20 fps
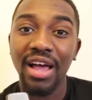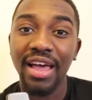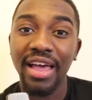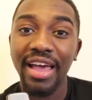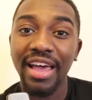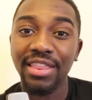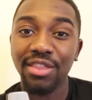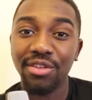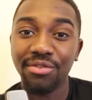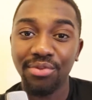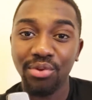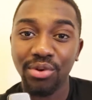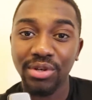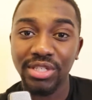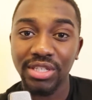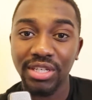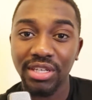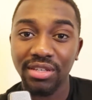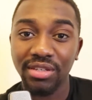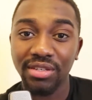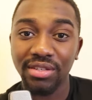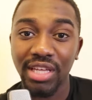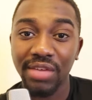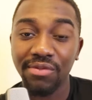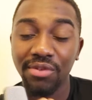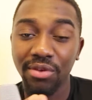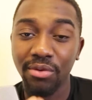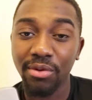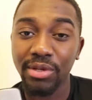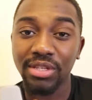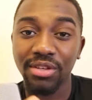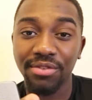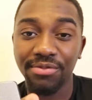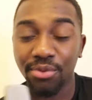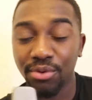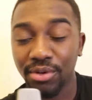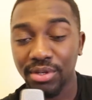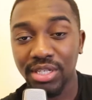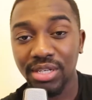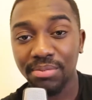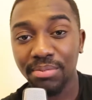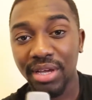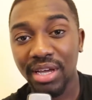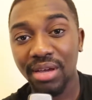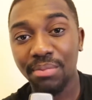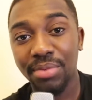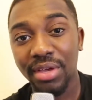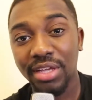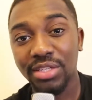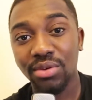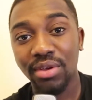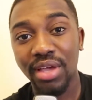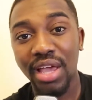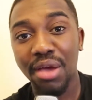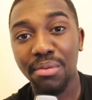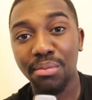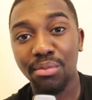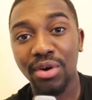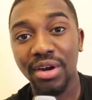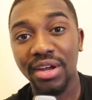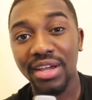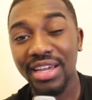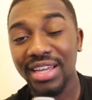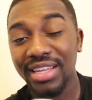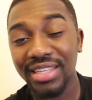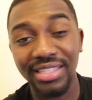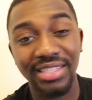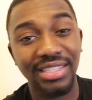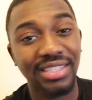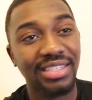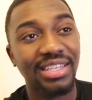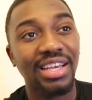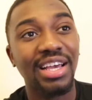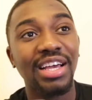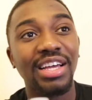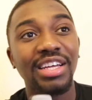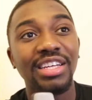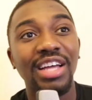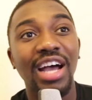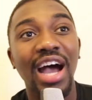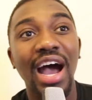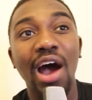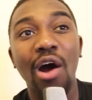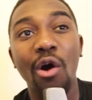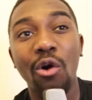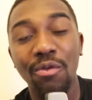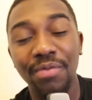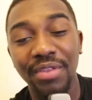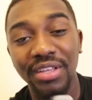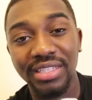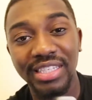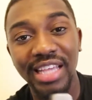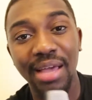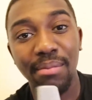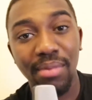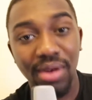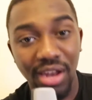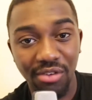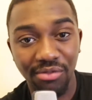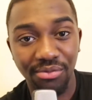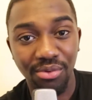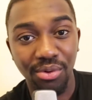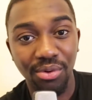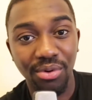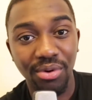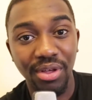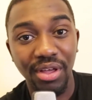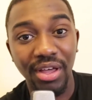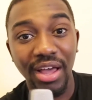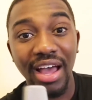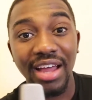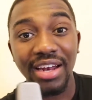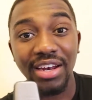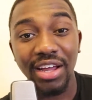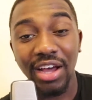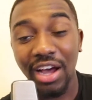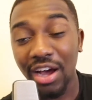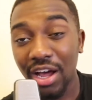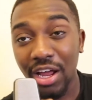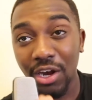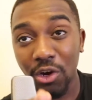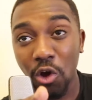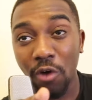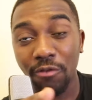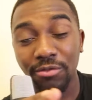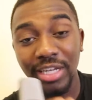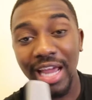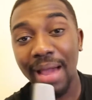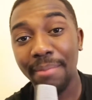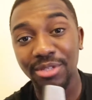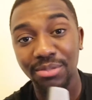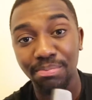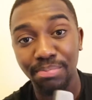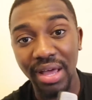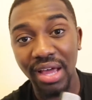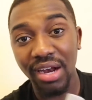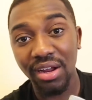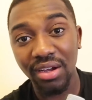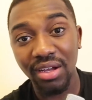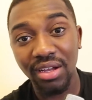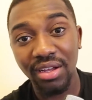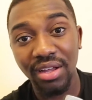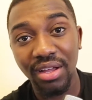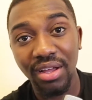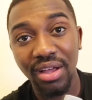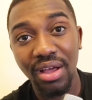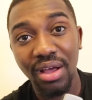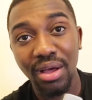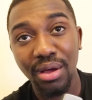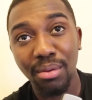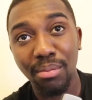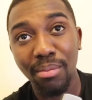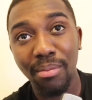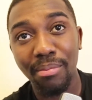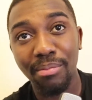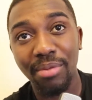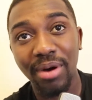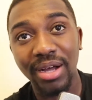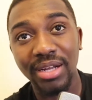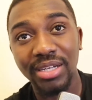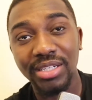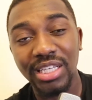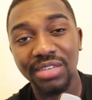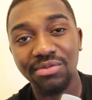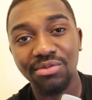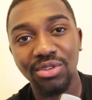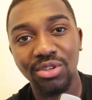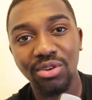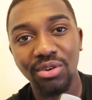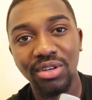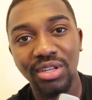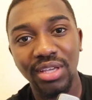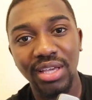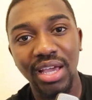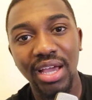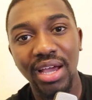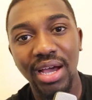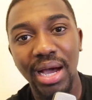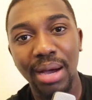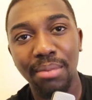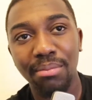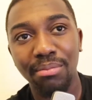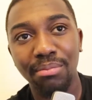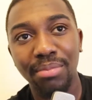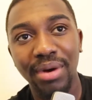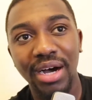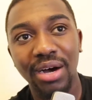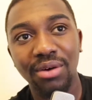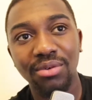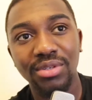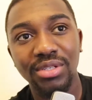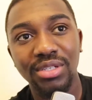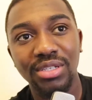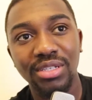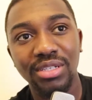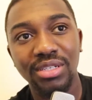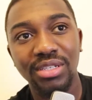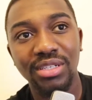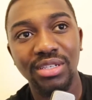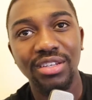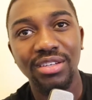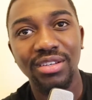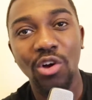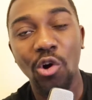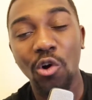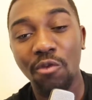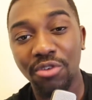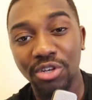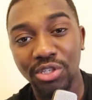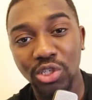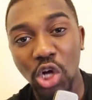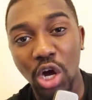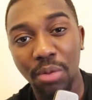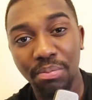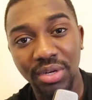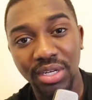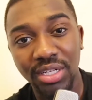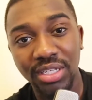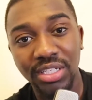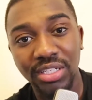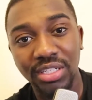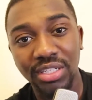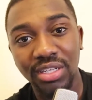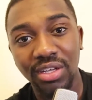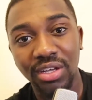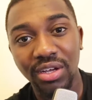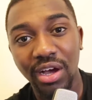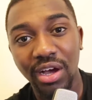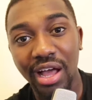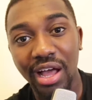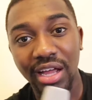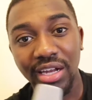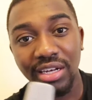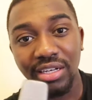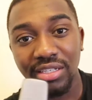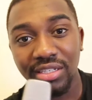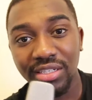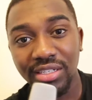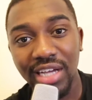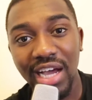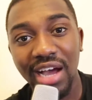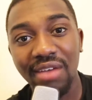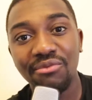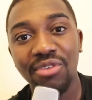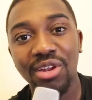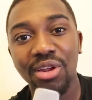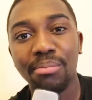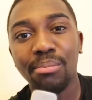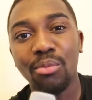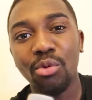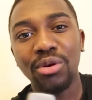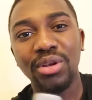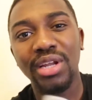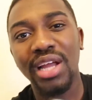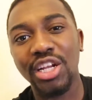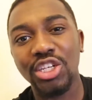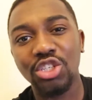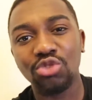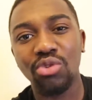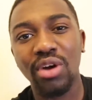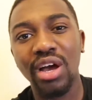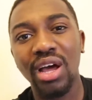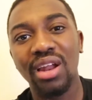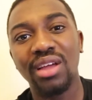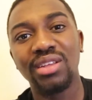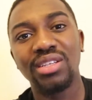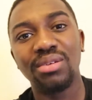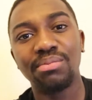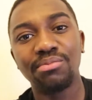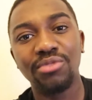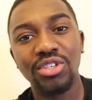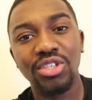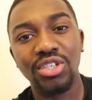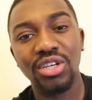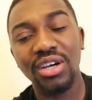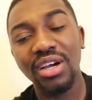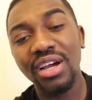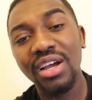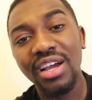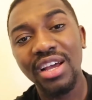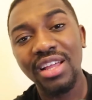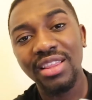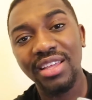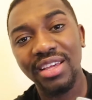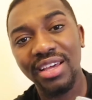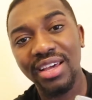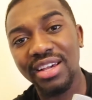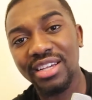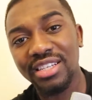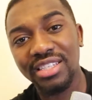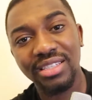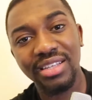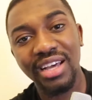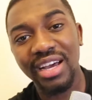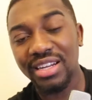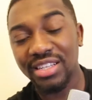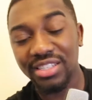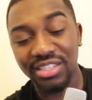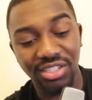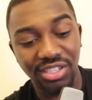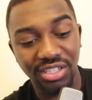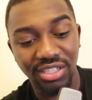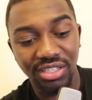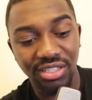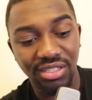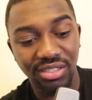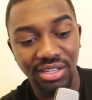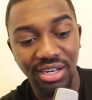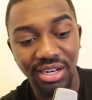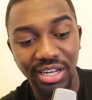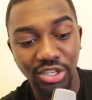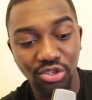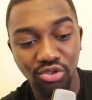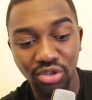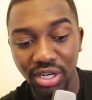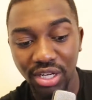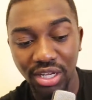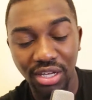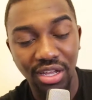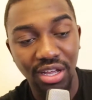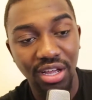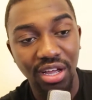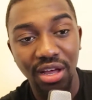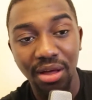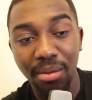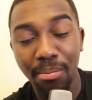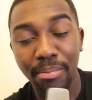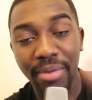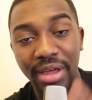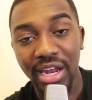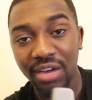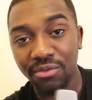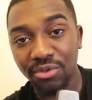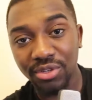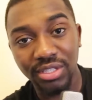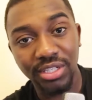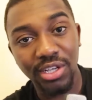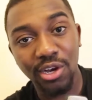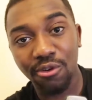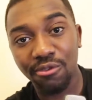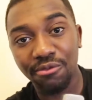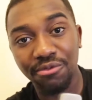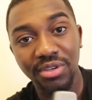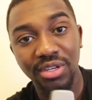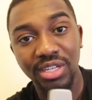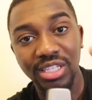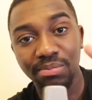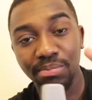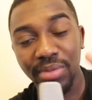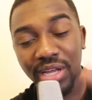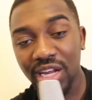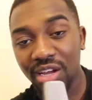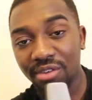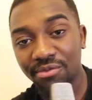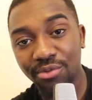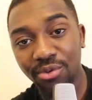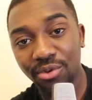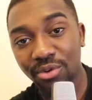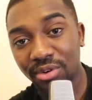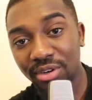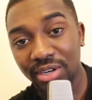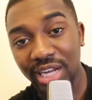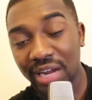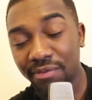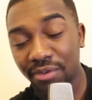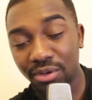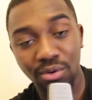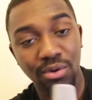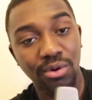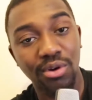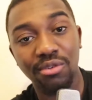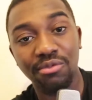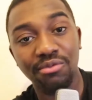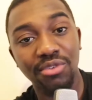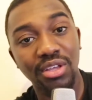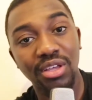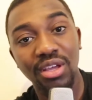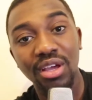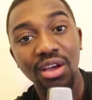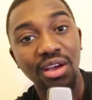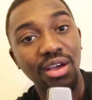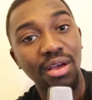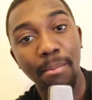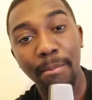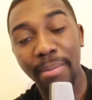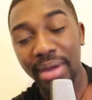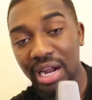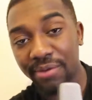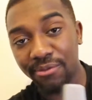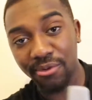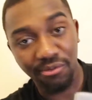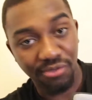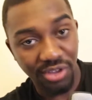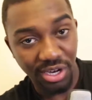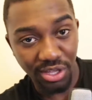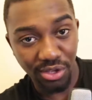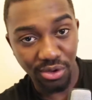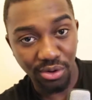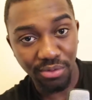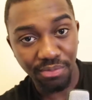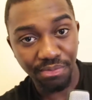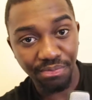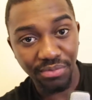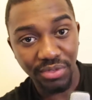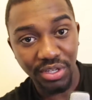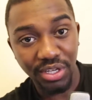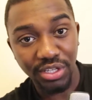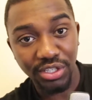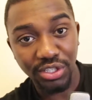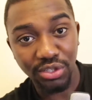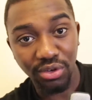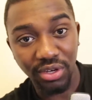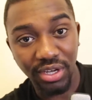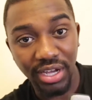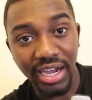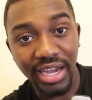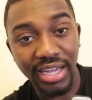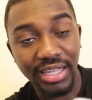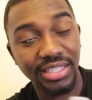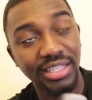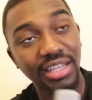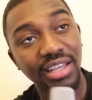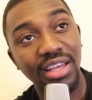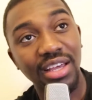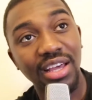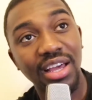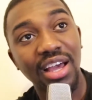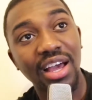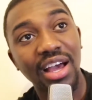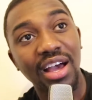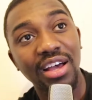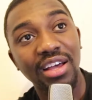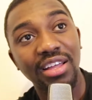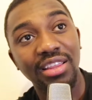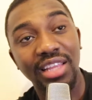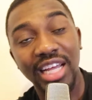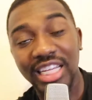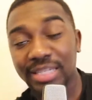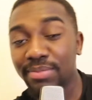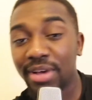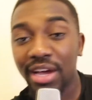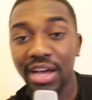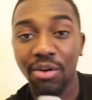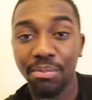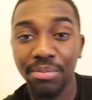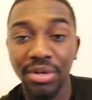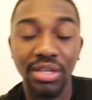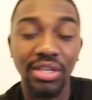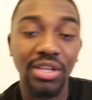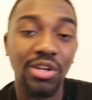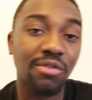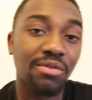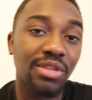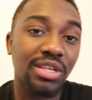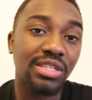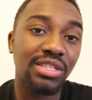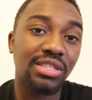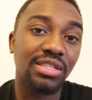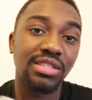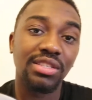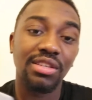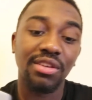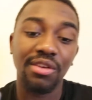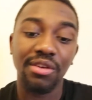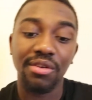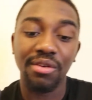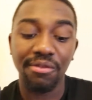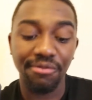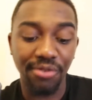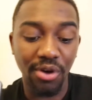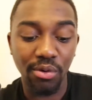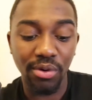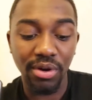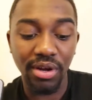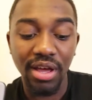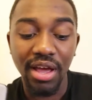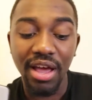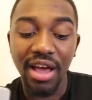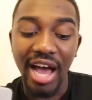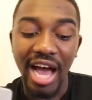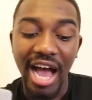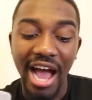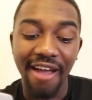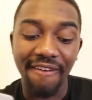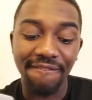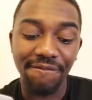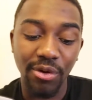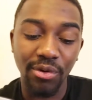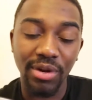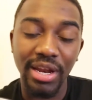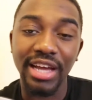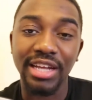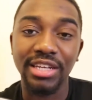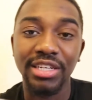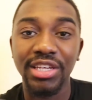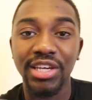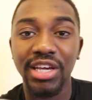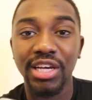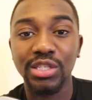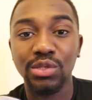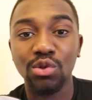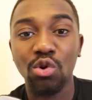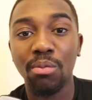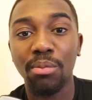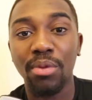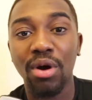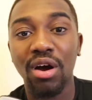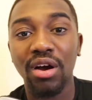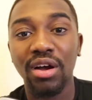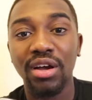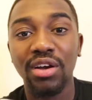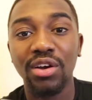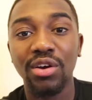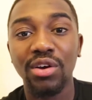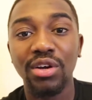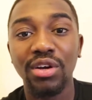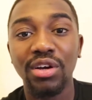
and the 40 if you use the 40 megapixel camera it's on the same level and a lot of times better but if you don't care about over sharpness and having a more natural color temperature. The S 9 is just literally better for selfies, better for night photography, better for video. So guys, that's my opinion of this phone. I feel like DxO Mark